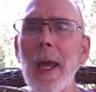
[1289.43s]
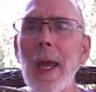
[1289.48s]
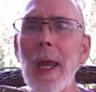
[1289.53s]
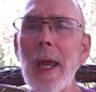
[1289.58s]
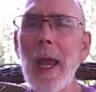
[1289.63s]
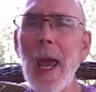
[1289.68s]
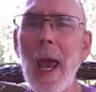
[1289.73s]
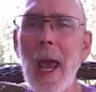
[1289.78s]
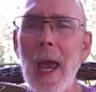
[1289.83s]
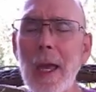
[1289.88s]

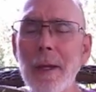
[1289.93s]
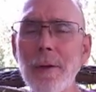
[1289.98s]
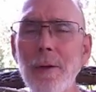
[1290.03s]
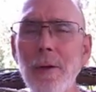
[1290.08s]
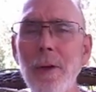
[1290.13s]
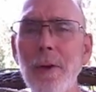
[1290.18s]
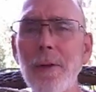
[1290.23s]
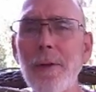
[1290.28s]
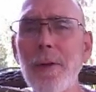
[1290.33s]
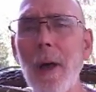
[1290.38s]
He
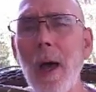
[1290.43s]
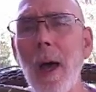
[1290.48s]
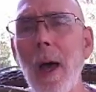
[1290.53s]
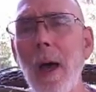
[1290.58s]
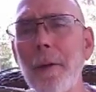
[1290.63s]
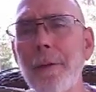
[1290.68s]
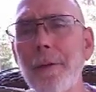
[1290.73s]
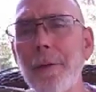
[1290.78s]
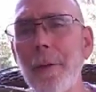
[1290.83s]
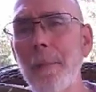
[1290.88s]
hedges
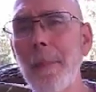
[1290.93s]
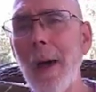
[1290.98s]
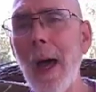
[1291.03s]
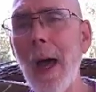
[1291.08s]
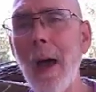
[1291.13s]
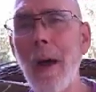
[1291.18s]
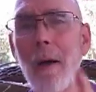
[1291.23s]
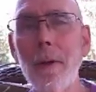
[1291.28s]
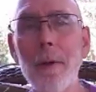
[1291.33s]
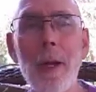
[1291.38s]
us
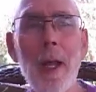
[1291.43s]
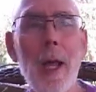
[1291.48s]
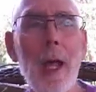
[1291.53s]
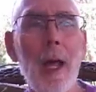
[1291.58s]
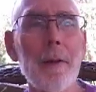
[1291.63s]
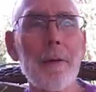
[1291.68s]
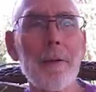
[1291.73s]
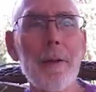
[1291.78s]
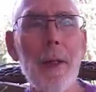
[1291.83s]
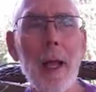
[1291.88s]
about.
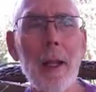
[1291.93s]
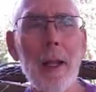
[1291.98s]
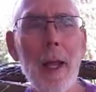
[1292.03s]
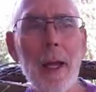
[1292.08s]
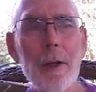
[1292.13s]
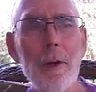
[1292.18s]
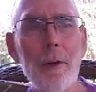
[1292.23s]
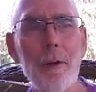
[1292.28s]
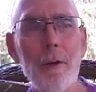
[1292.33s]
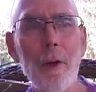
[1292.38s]
It's not
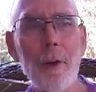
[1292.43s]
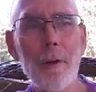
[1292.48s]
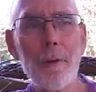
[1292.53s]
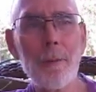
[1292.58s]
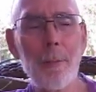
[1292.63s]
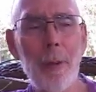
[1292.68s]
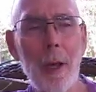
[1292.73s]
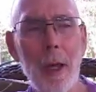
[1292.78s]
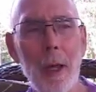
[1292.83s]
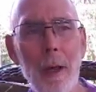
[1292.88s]
like you
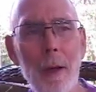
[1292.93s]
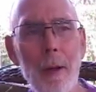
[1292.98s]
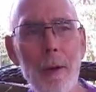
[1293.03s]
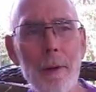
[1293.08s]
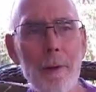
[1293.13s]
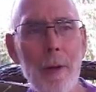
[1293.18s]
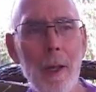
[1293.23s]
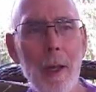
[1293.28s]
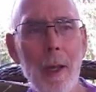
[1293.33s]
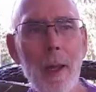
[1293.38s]
just
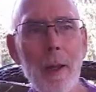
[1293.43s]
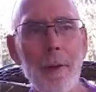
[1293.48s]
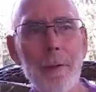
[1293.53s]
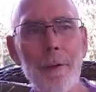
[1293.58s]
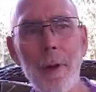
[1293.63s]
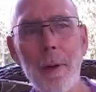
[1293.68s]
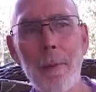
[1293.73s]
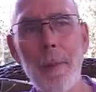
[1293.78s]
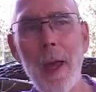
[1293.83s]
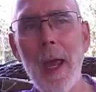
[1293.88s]
build
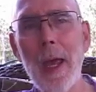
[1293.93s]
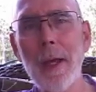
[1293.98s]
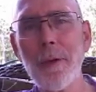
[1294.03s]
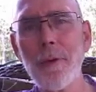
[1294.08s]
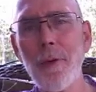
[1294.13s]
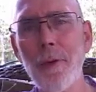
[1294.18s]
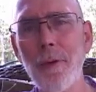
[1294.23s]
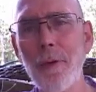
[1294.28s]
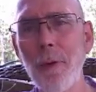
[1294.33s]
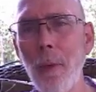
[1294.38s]
some
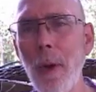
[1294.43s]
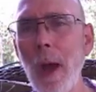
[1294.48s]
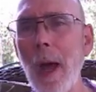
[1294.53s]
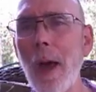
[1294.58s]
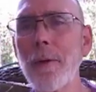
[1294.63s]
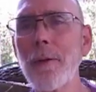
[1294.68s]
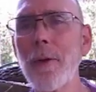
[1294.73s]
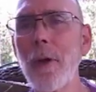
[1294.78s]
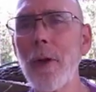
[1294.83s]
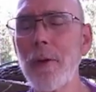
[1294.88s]
hedges
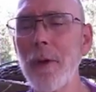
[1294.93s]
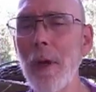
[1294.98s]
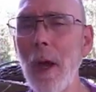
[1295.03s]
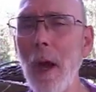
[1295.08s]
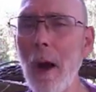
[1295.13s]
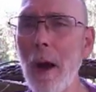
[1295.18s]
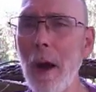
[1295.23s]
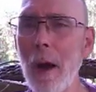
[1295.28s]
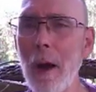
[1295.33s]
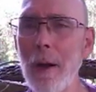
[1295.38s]
around your
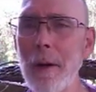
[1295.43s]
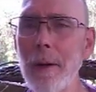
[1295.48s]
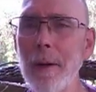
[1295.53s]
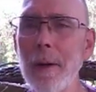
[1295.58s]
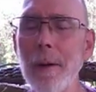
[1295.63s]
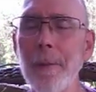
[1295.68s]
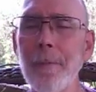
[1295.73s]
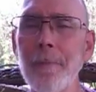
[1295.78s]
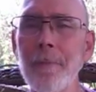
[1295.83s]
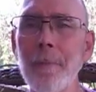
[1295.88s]

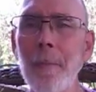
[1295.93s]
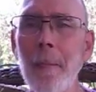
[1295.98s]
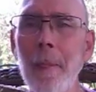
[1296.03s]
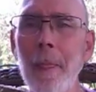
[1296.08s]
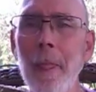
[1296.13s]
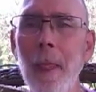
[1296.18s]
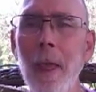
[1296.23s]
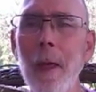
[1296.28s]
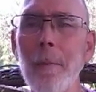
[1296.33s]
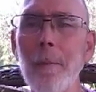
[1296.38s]
yard,
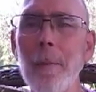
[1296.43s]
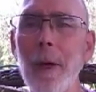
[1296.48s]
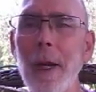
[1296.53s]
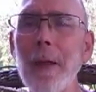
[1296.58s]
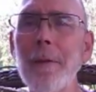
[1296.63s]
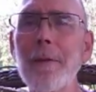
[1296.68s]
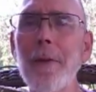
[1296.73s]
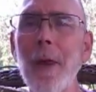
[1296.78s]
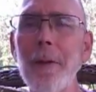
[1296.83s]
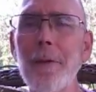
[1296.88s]
but
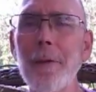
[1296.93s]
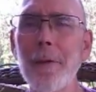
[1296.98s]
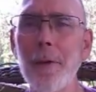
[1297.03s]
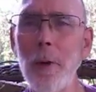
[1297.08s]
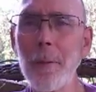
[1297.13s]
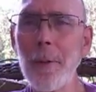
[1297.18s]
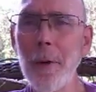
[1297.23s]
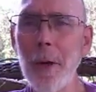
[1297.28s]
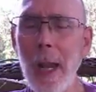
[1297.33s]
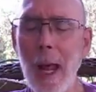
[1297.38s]
it's a
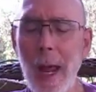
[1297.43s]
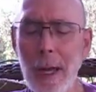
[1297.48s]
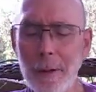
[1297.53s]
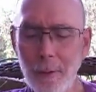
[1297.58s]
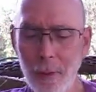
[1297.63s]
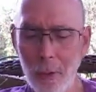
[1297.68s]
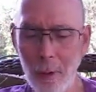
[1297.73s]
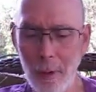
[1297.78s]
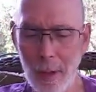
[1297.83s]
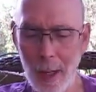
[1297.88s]

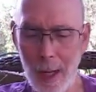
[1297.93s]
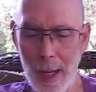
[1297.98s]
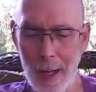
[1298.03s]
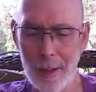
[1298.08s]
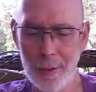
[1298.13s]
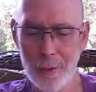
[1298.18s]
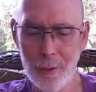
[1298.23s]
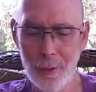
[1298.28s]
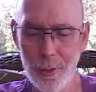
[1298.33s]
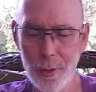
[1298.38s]
supernatural
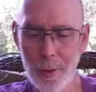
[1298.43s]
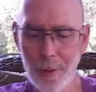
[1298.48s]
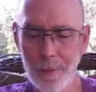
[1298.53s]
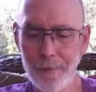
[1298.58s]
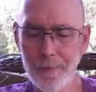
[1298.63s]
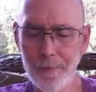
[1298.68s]
hedge.